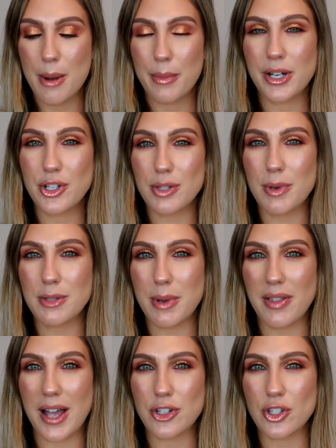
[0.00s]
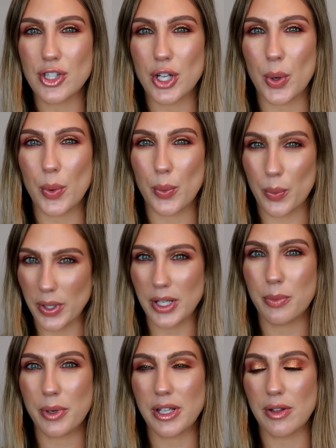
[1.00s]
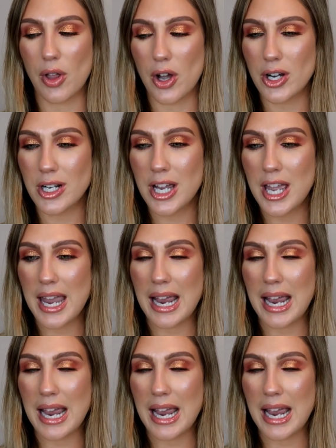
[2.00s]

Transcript: but it just makes my lashes look really, really long,